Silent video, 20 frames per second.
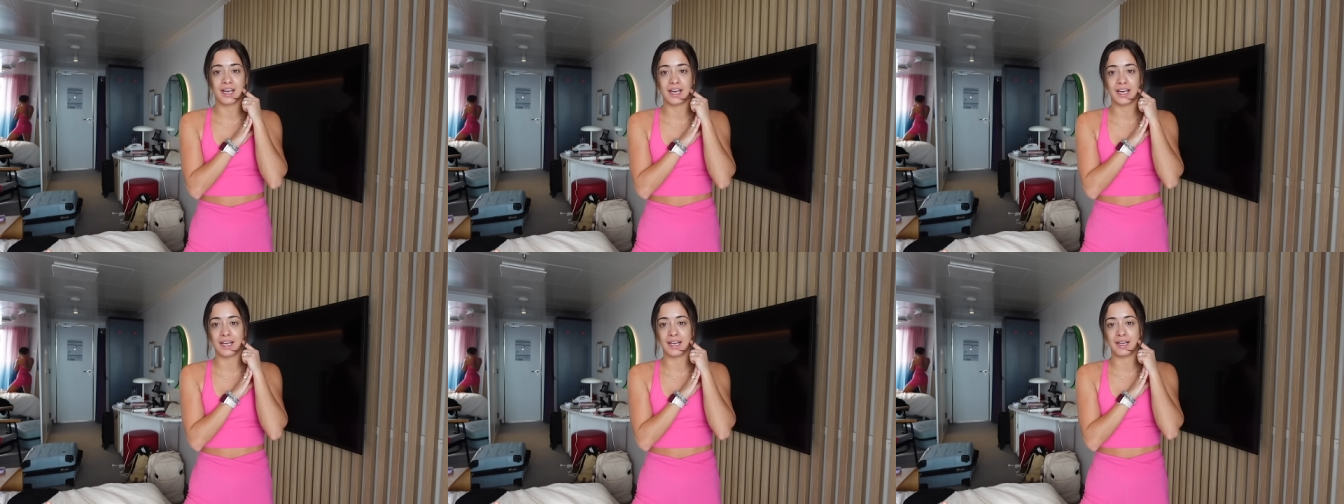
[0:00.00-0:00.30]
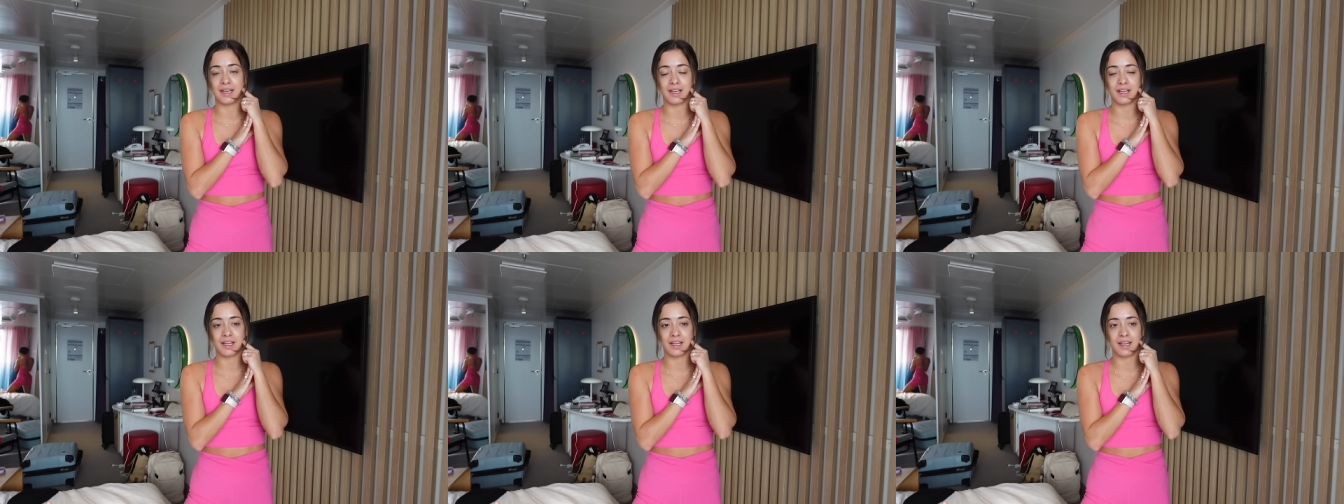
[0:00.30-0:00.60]

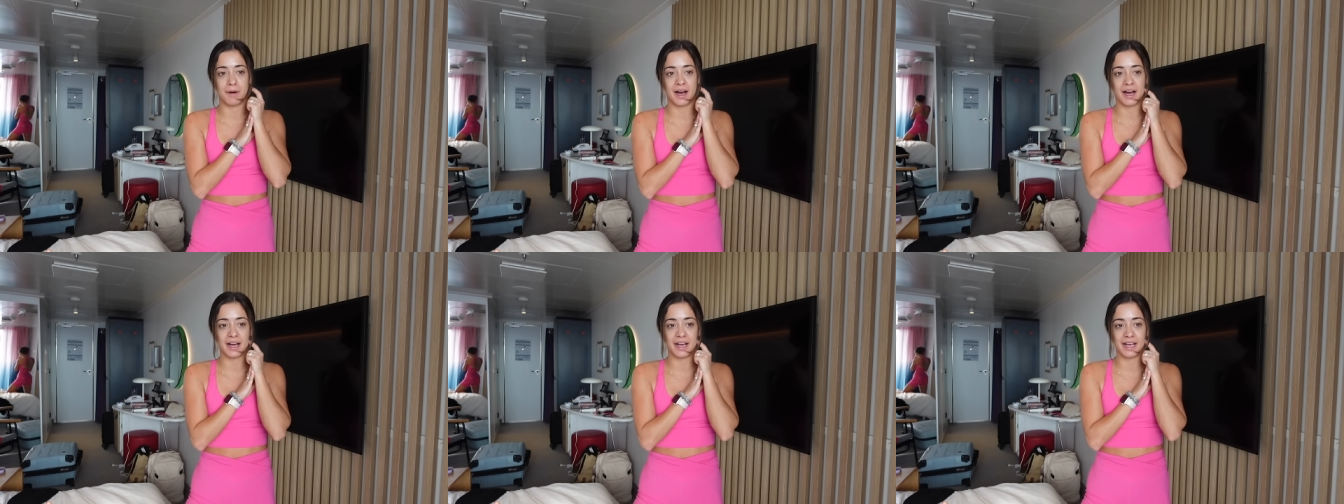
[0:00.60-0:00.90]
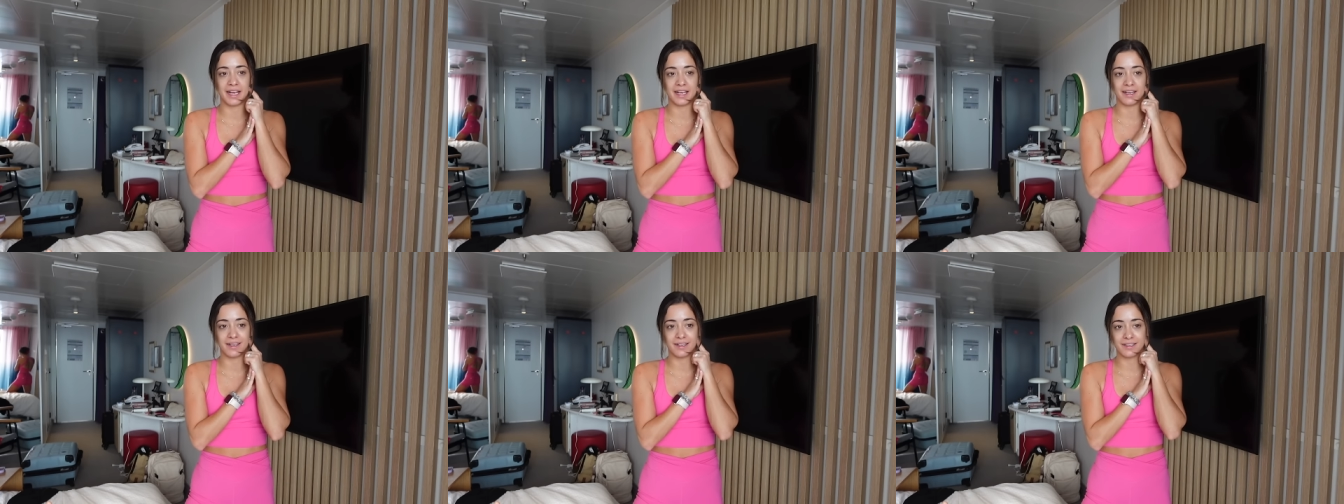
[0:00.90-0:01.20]
in
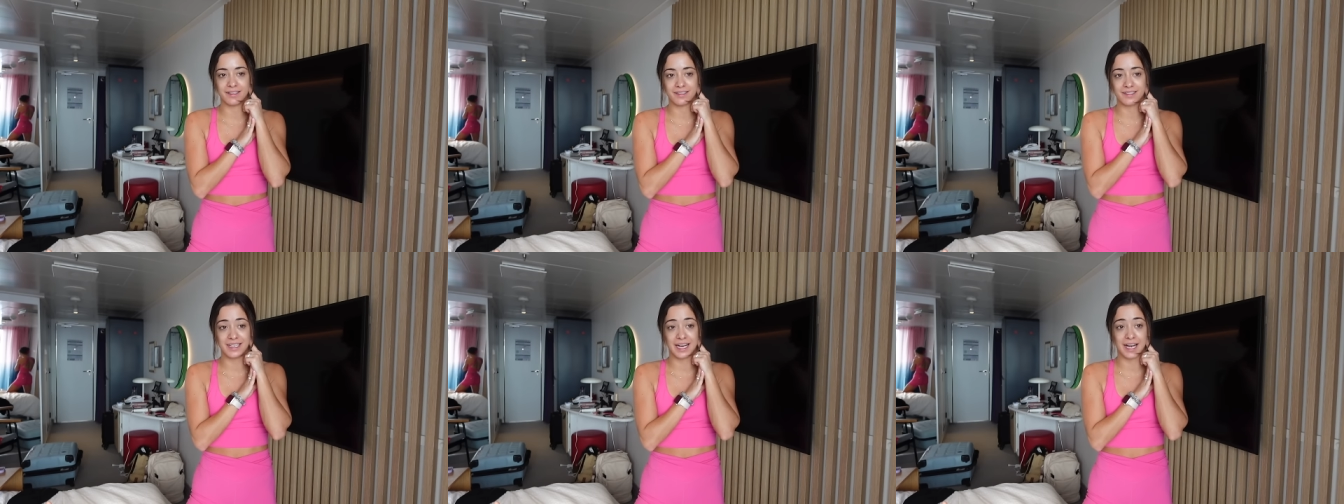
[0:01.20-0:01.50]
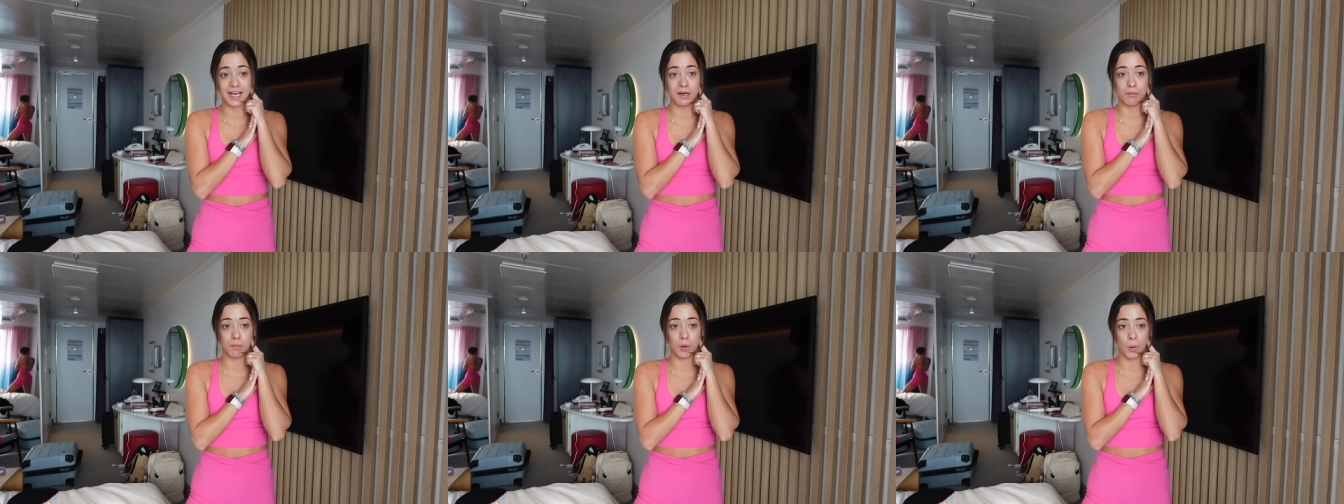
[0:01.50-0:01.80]
my
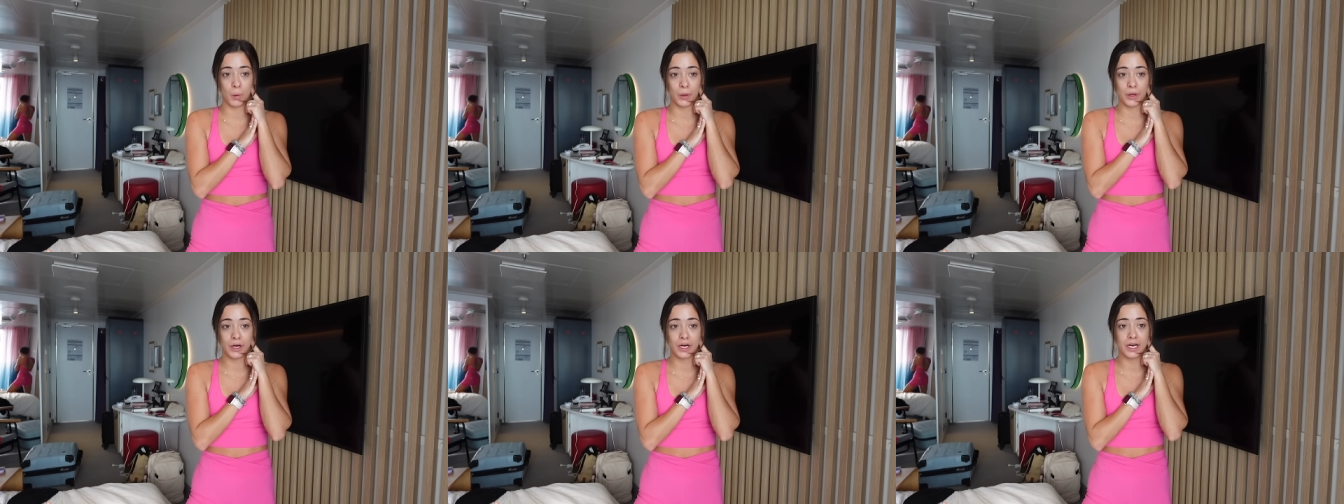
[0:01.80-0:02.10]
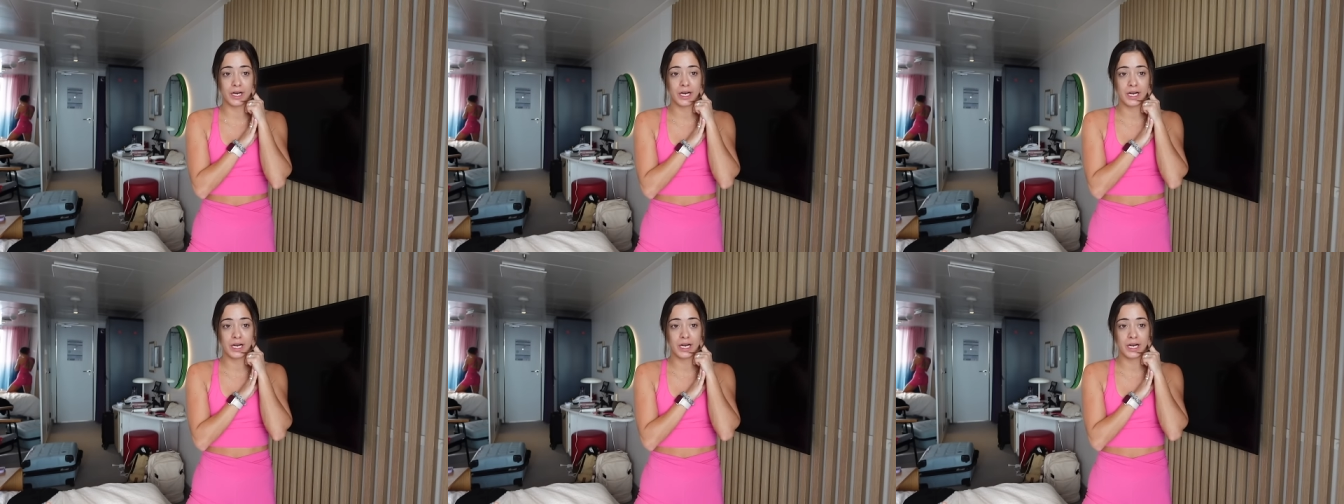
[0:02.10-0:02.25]
second molar.